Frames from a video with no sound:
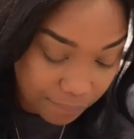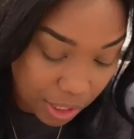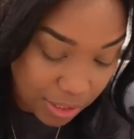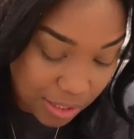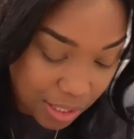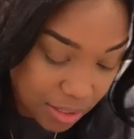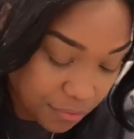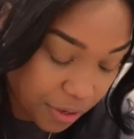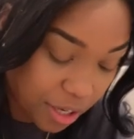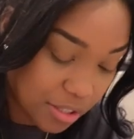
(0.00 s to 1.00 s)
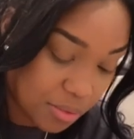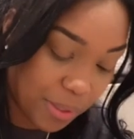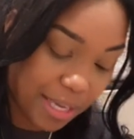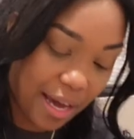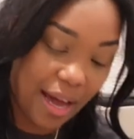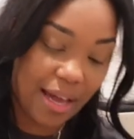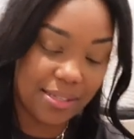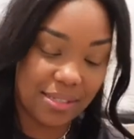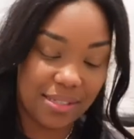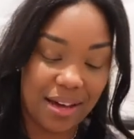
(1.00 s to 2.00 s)
First things first, we got
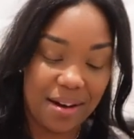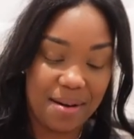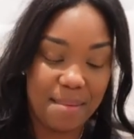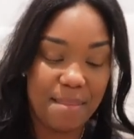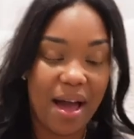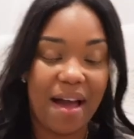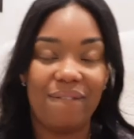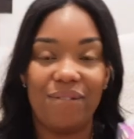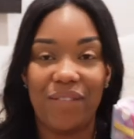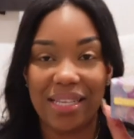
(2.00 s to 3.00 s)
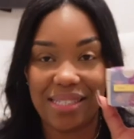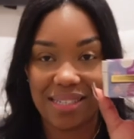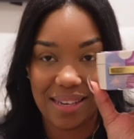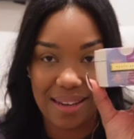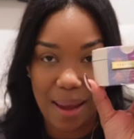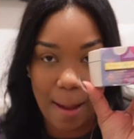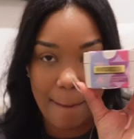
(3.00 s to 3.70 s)
some Fenty